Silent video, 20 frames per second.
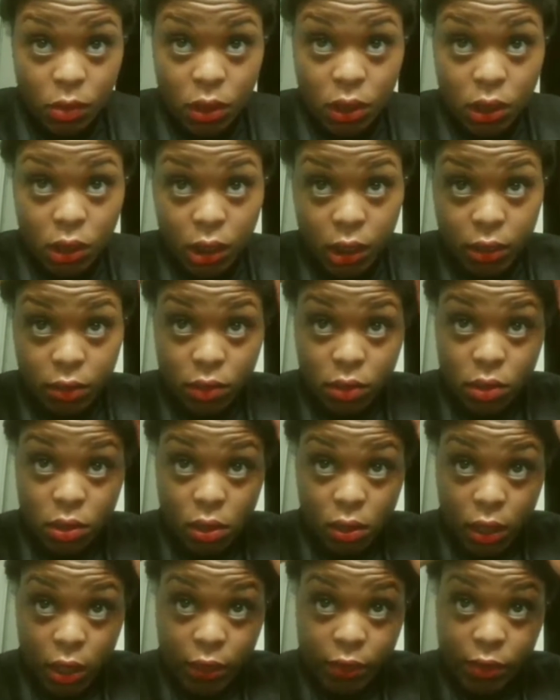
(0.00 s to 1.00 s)
which gives
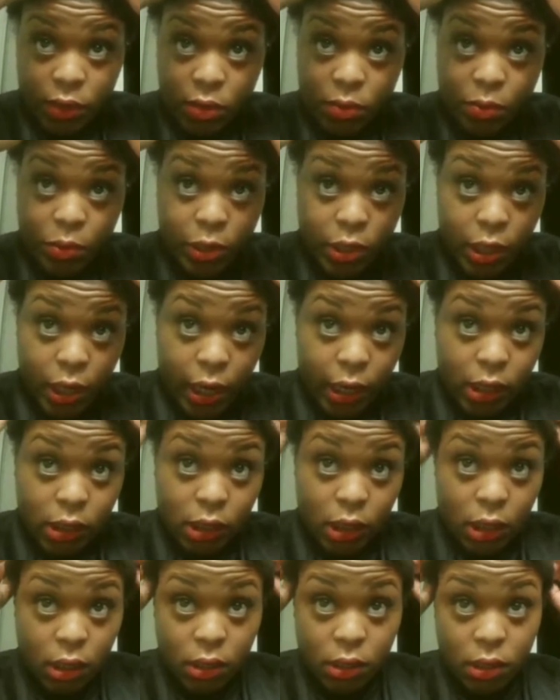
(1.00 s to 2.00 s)
you
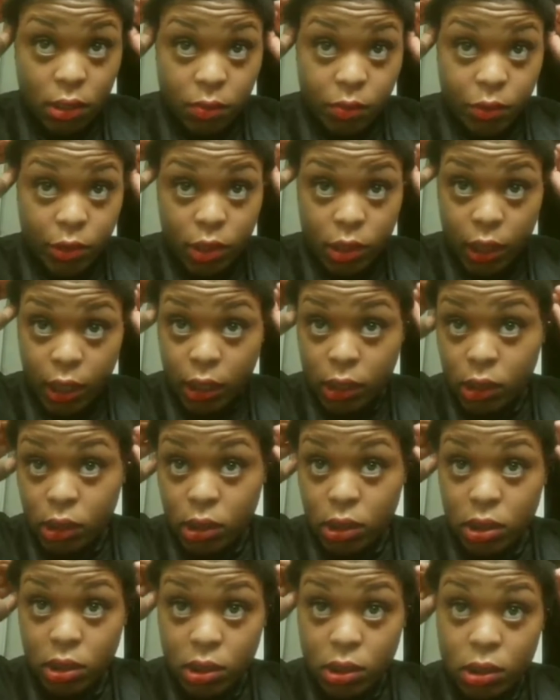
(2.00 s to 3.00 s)
protection.
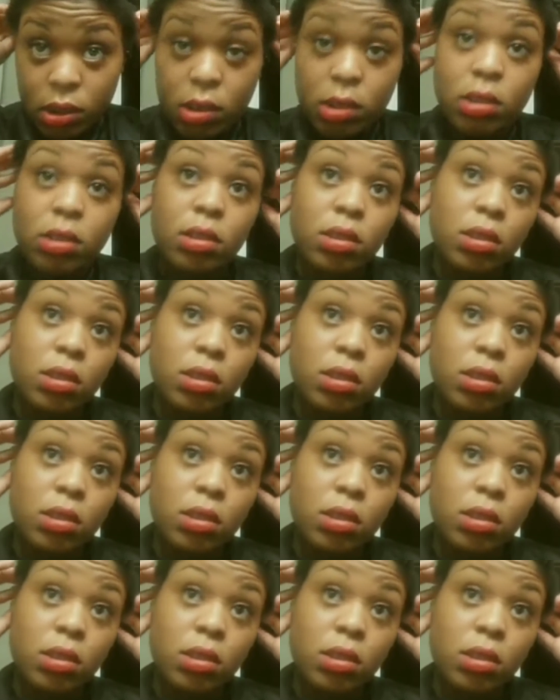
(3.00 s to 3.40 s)
Protection is